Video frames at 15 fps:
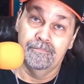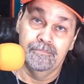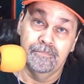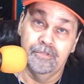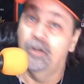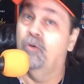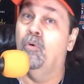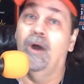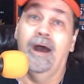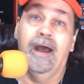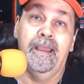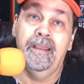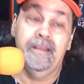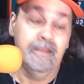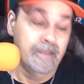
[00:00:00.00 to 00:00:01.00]
You know
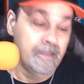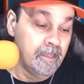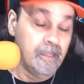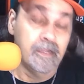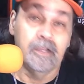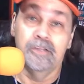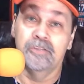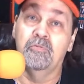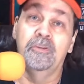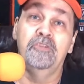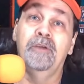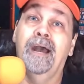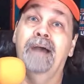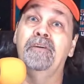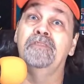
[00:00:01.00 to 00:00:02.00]
why? Because when you
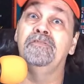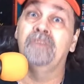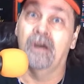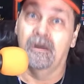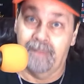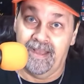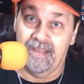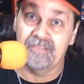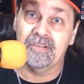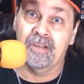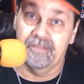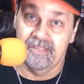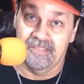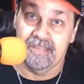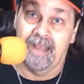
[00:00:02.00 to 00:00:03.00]
have a dumbass
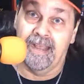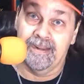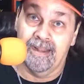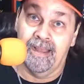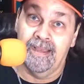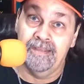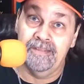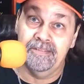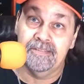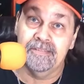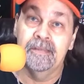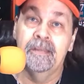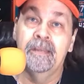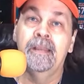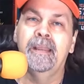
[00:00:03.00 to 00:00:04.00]
on the sidelines,
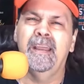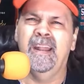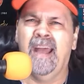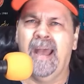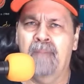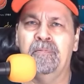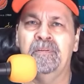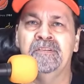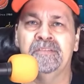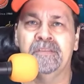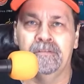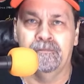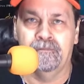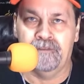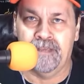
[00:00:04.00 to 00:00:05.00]
it happens
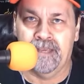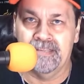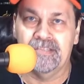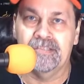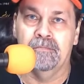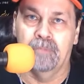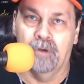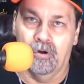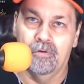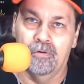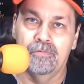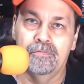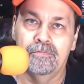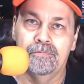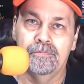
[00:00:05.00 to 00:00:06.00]
in the Fiesta
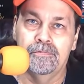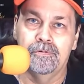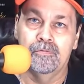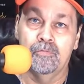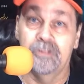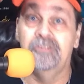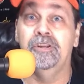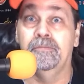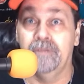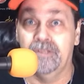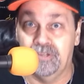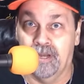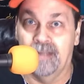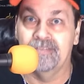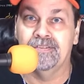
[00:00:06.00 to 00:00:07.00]
Bowl with Jimmy
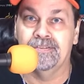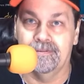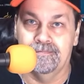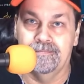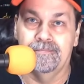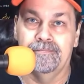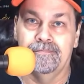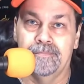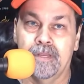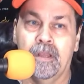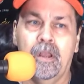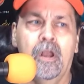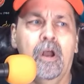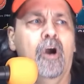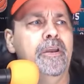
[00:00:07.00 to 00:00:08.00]
Johnson.
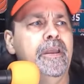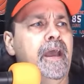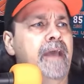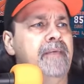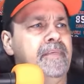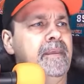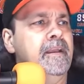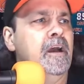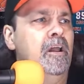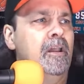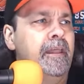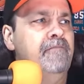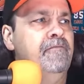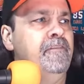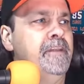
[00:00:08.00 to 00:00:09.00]
Oh, yeah, I think I'll
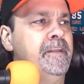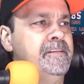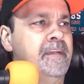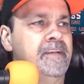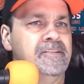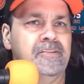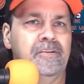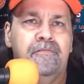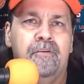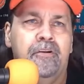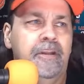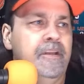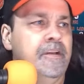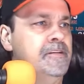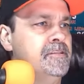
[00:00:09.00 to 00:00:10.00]
let Vinny
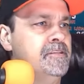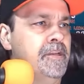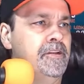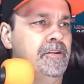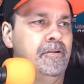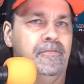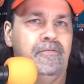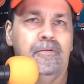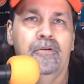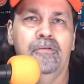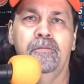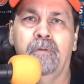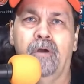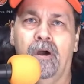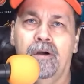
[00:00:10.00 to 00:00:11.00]
Testaverde continue to throw
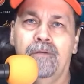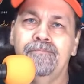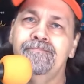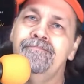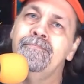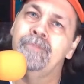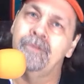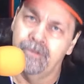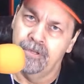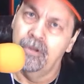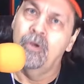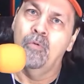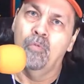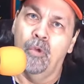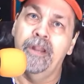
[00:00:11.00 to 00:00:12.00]
the ball.
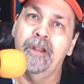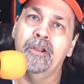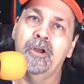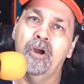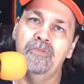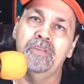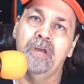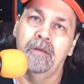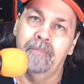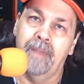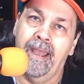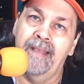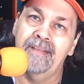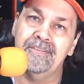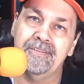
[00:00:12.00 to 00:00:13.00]
Way to go,
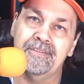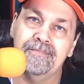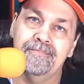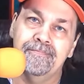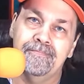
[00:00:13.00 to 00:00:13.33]
dumbass.